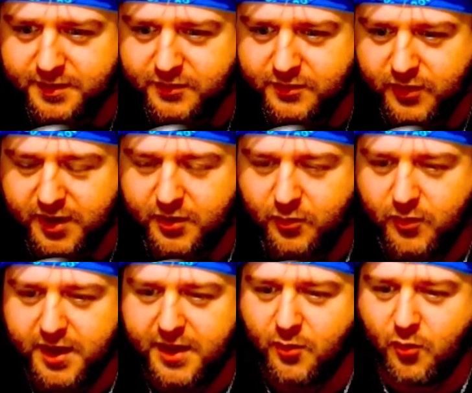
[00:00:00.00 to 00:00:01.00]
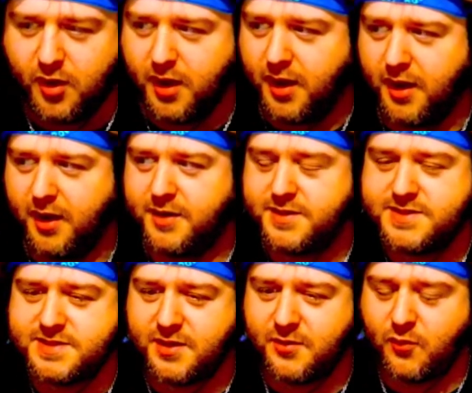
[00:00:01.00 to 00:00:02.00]
Wait, wait, what?
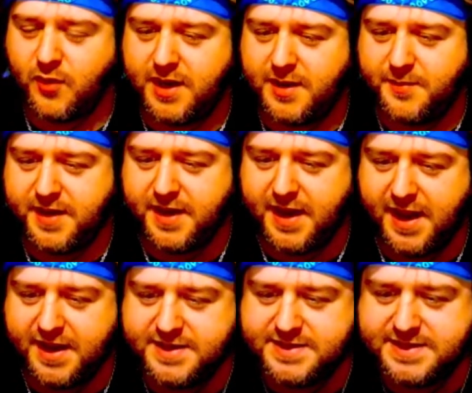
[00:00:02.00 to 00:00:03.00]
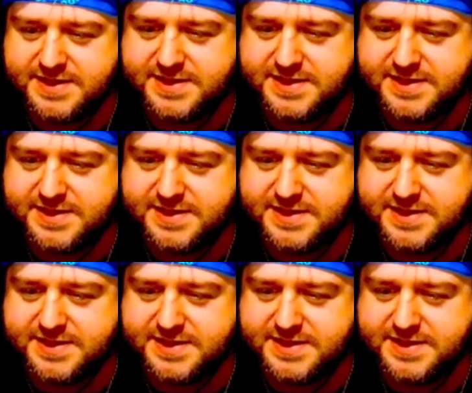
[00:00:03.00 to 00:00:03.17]
So, wait a minute did